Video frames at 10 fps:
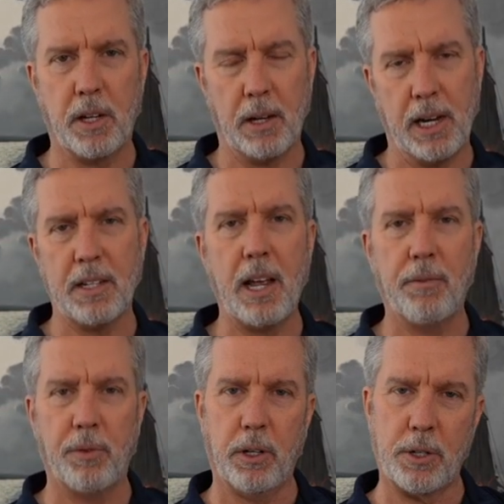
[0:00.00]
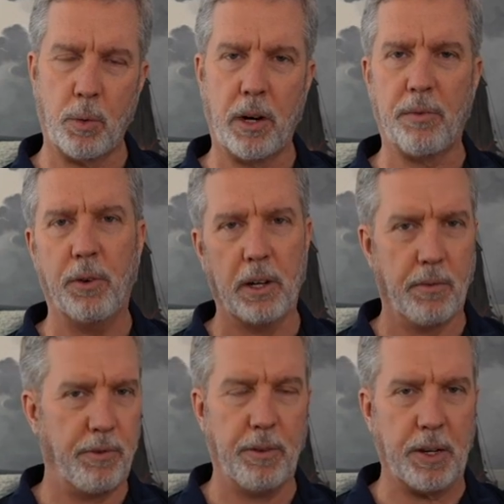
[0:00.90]
You can get a 10 foot, a 20 foot,
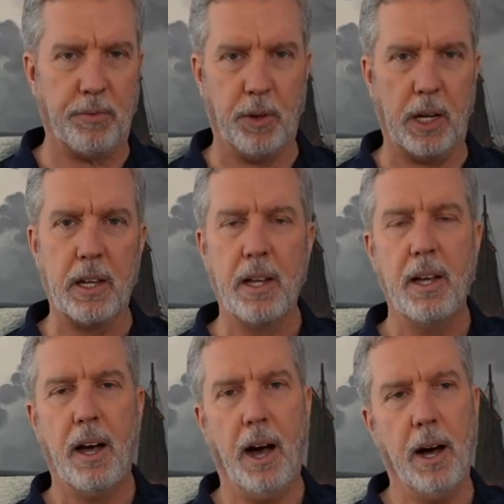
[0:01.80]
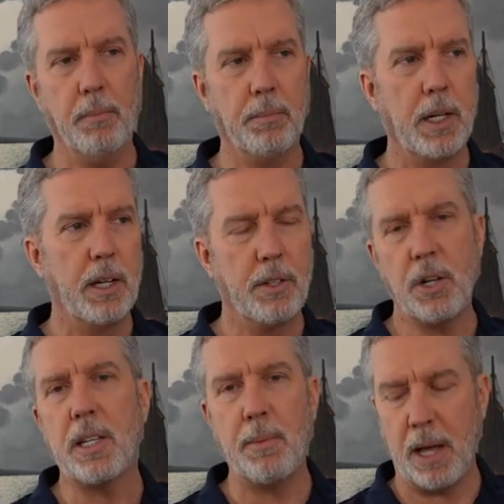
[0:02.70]
a 50 foot. Um, so
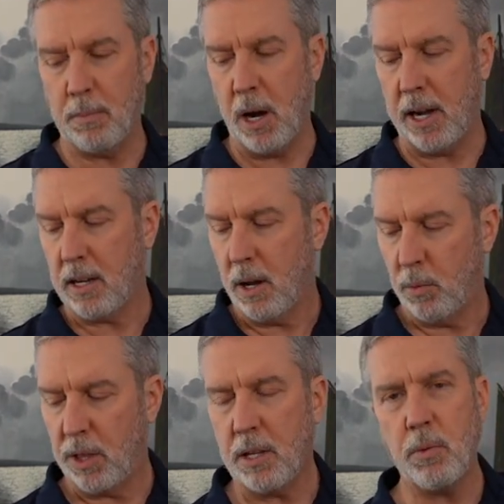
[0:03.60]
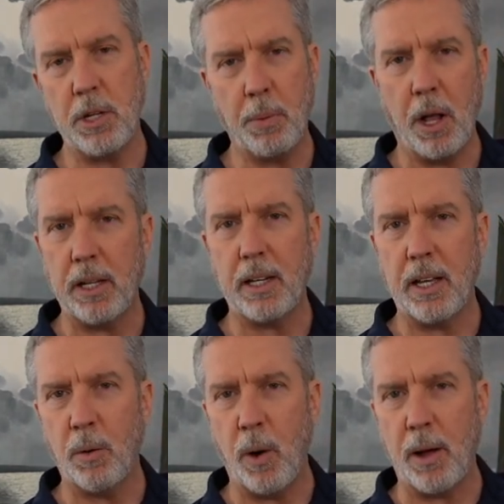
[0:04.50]
just keep that in mind. With this one, you probably can
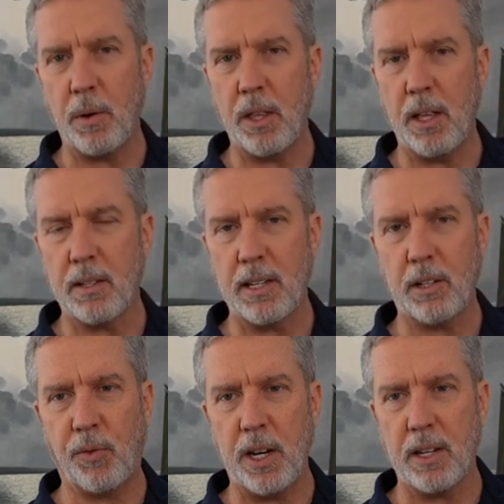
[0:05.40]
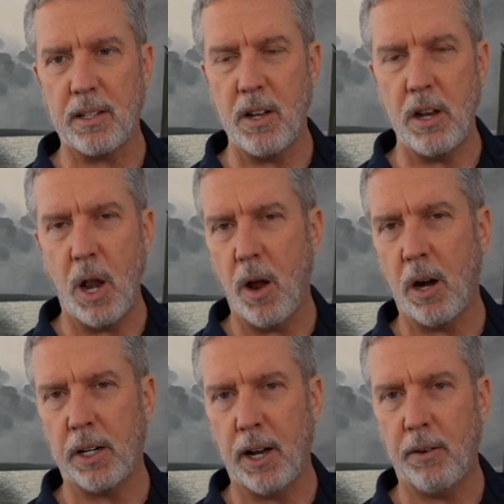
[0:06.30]
get away with it. Six feet is
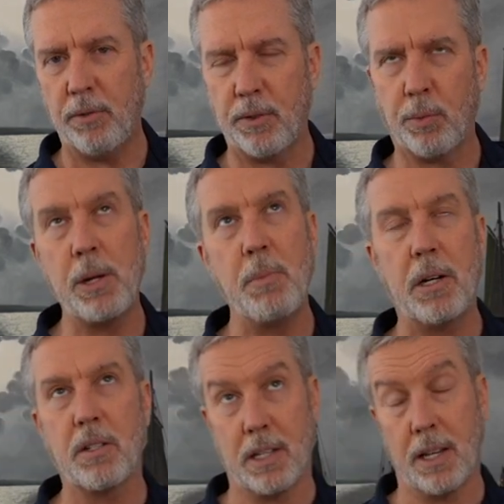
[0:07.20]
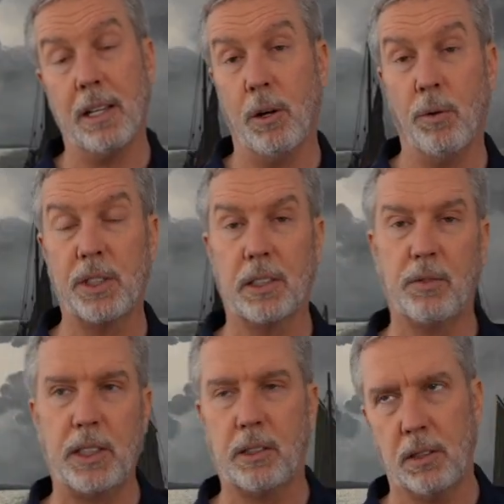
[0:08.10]
long enough. Three meters is a little over
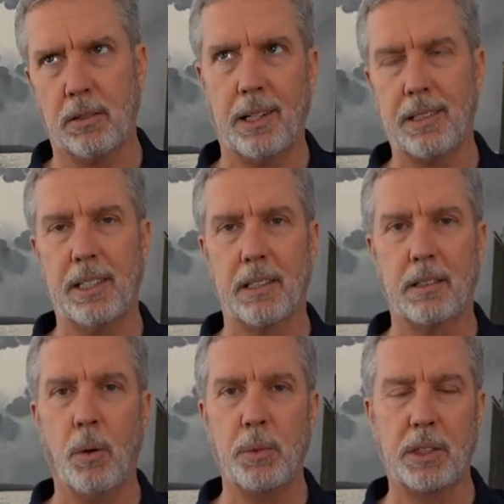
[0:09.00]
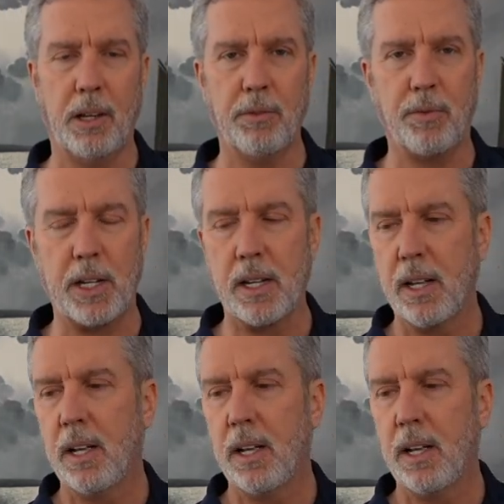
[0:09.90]
six feet, so it's like six, almost seven feet.